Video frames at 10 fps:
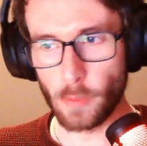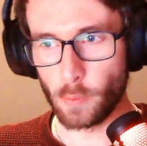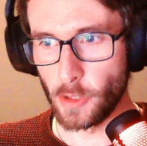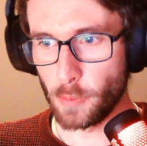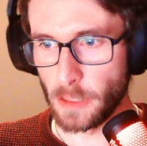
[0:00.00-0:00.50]

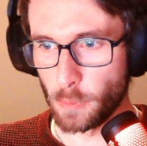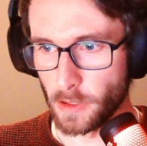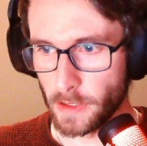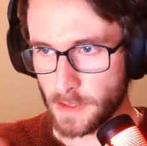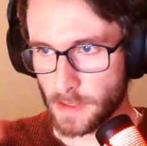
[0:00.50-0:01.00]
where people
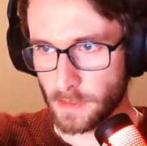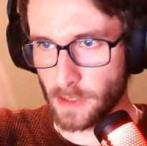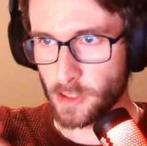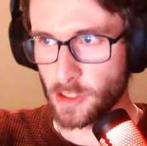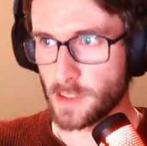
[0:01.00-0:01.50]
is
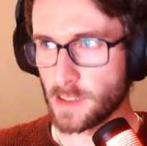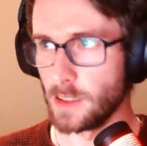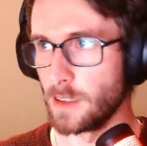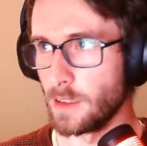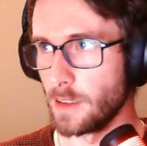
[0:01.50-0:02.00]

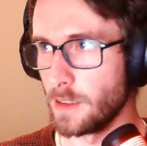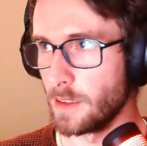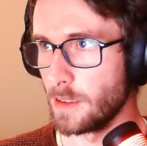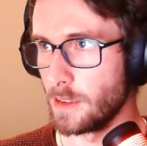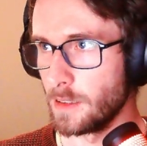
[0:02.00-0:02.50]

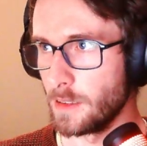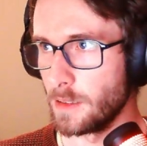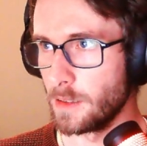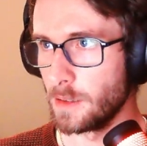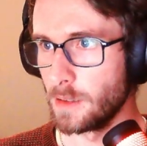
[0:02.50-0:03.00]
digesting